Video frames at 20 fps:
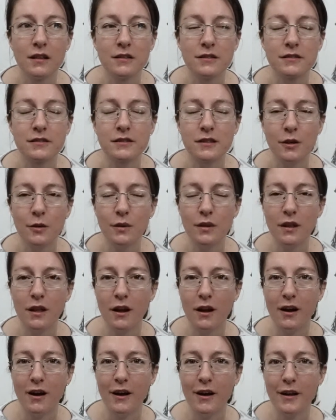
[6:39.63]
so
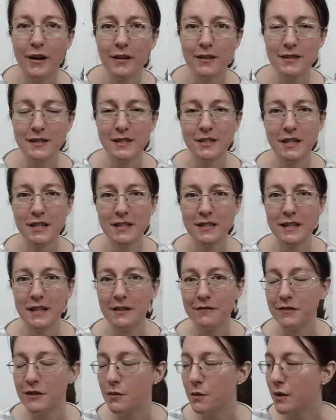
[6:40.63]
long, suggested
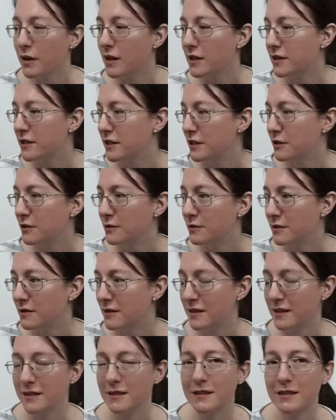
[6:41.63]
that if you wanted to use
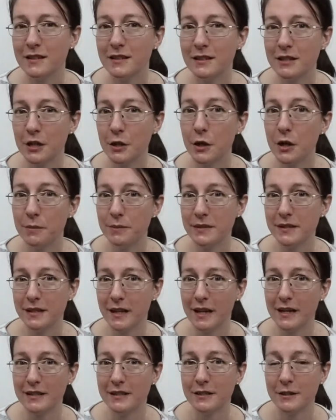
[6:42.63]
Thinsulate to go up a size,